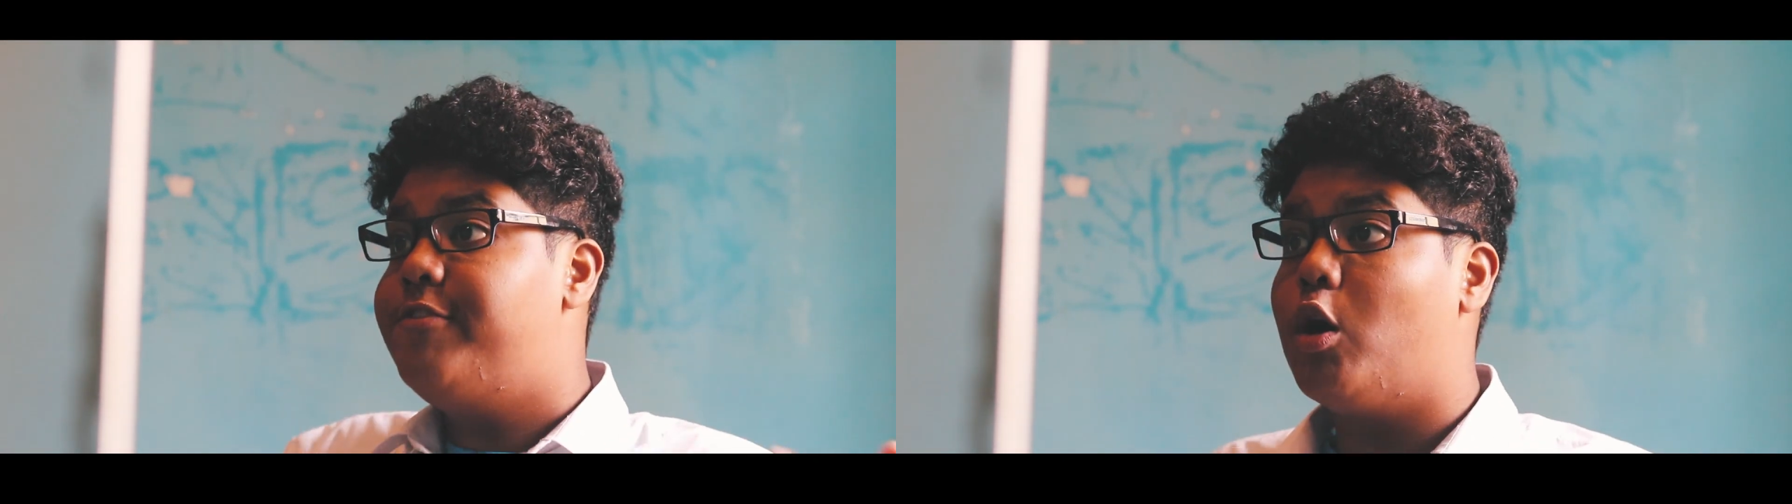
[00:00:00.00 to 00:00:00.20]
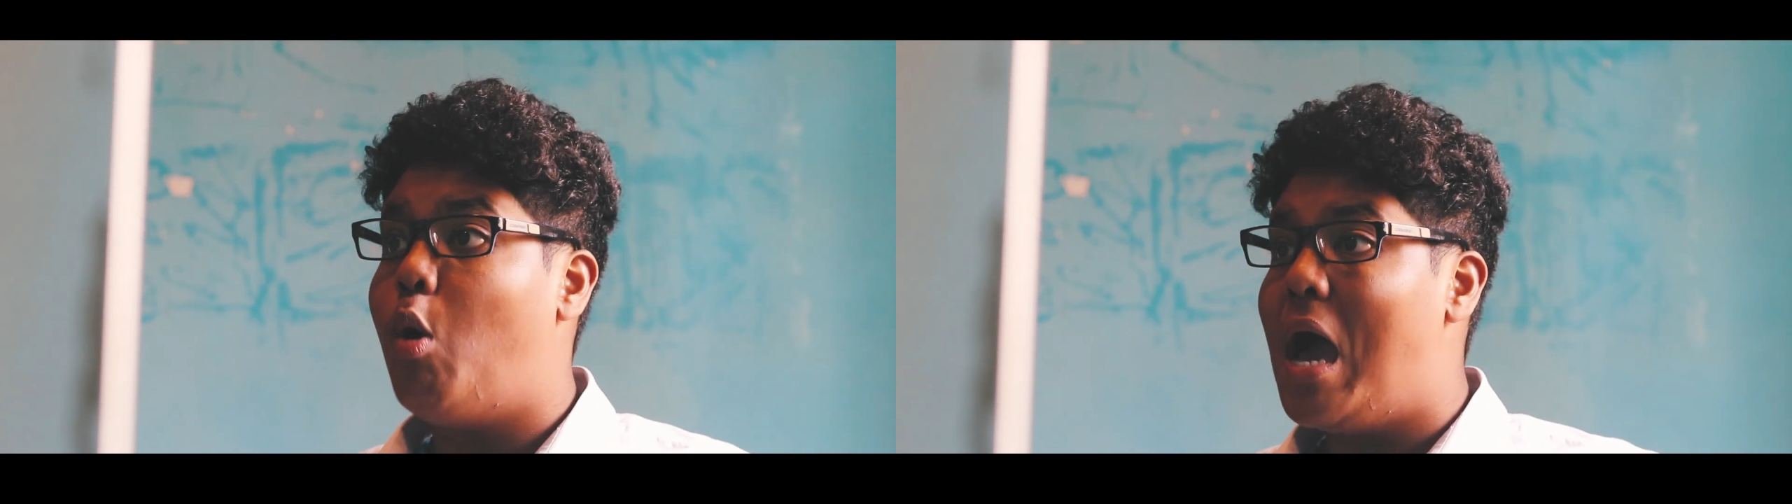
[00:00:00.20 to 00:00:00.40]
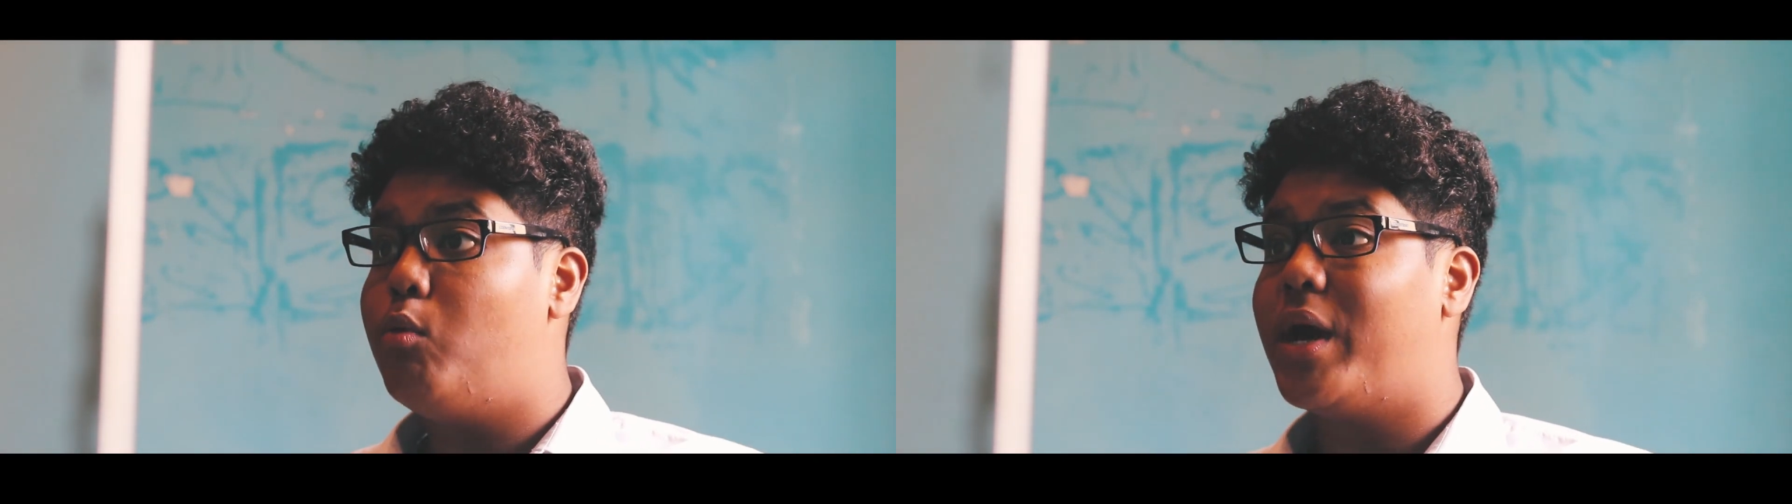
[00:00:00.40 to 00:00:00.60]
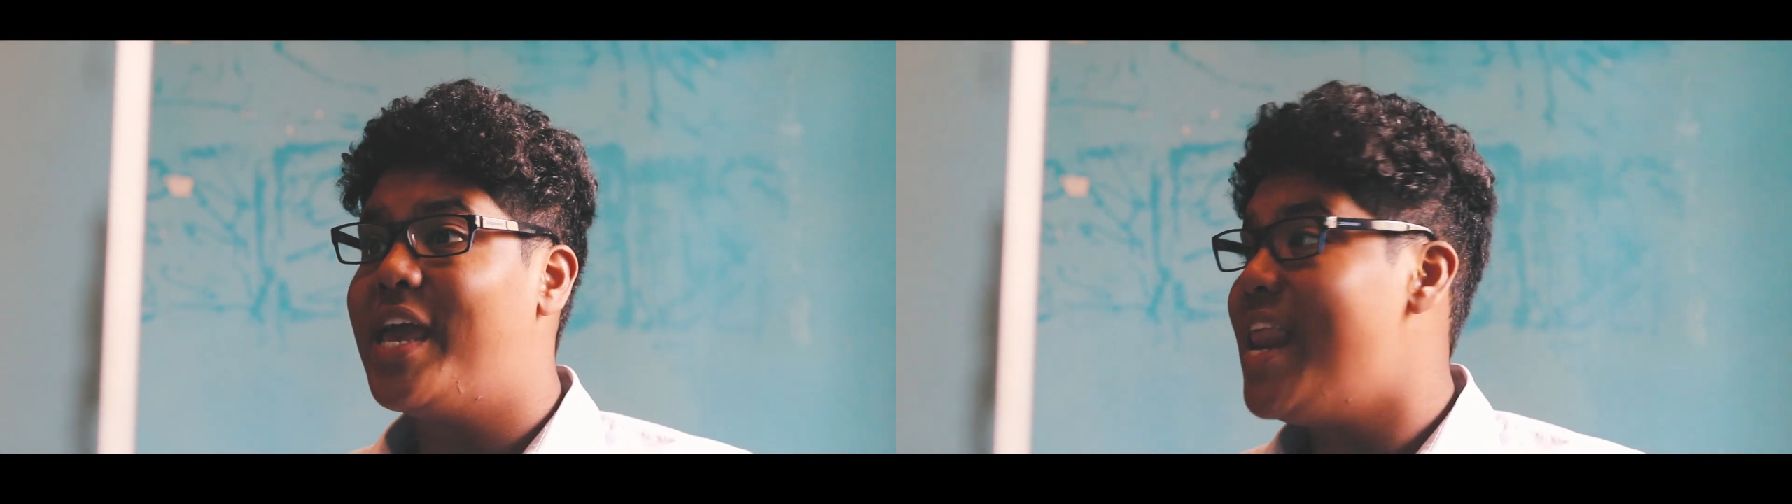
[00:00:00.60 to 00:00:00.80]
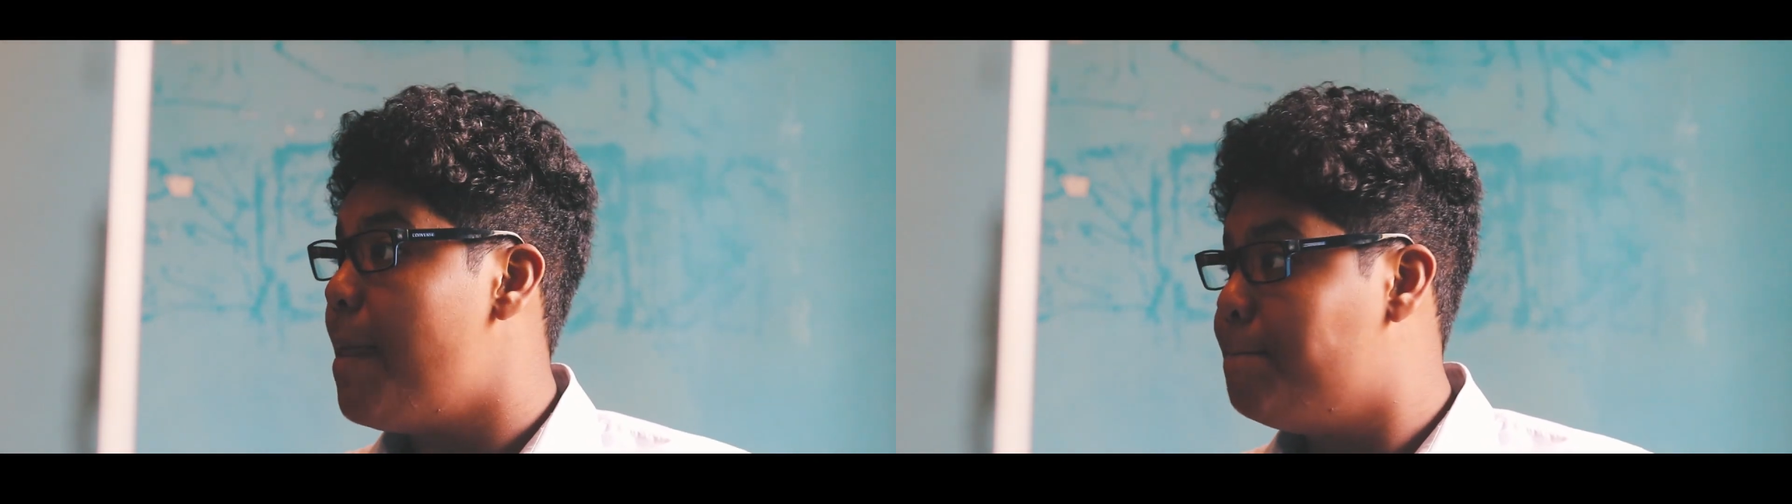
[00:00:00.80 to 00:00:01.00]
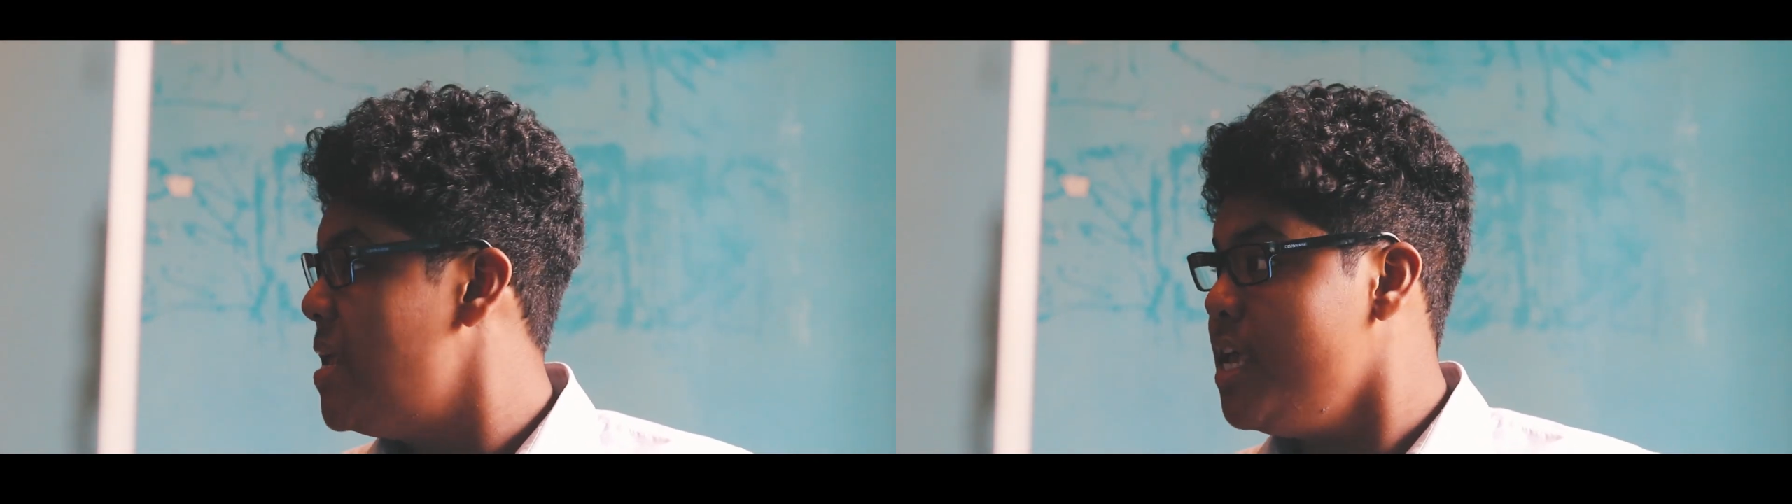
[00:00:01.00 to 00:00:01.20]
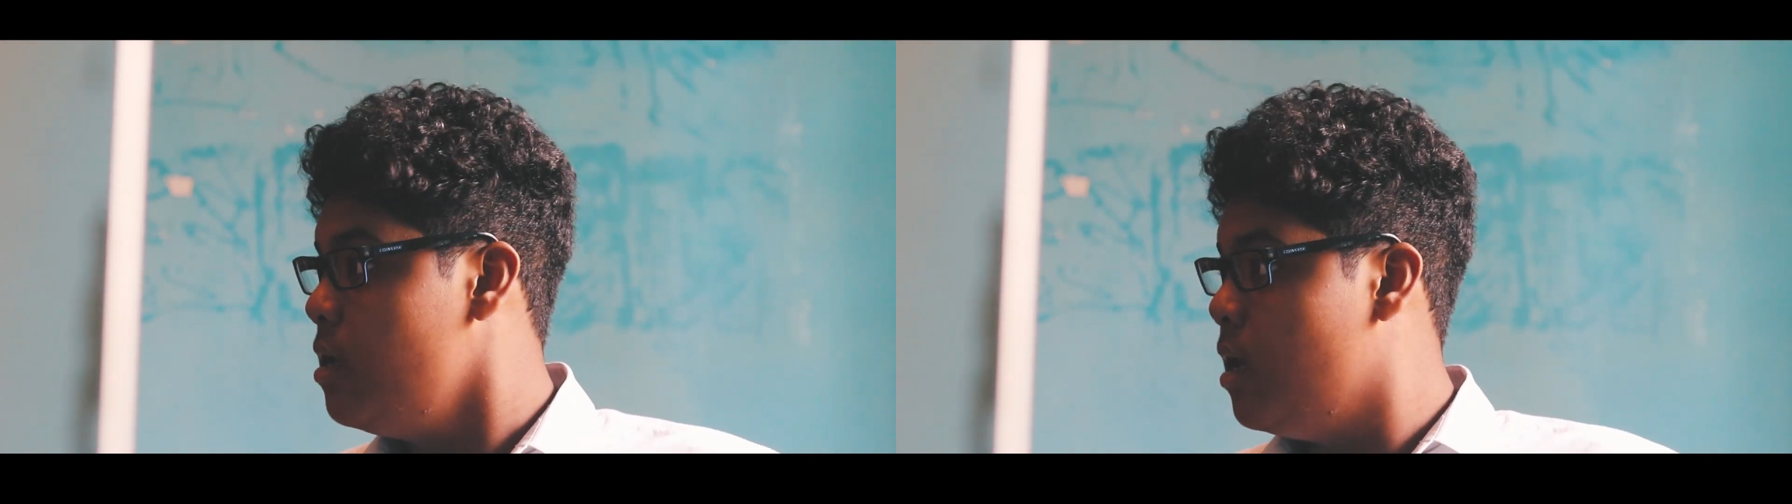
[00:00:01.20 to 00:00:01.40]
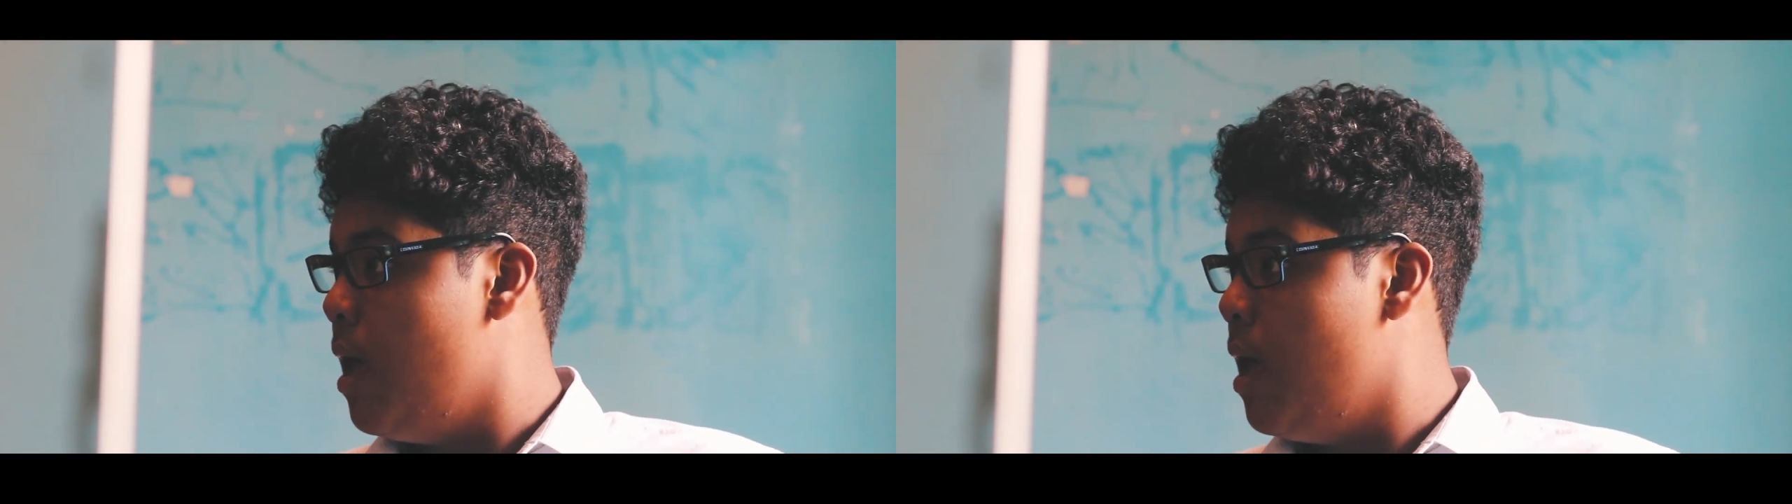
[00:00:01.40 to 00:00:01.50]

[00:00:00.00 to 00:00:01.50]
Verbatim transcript: to go and work in NP.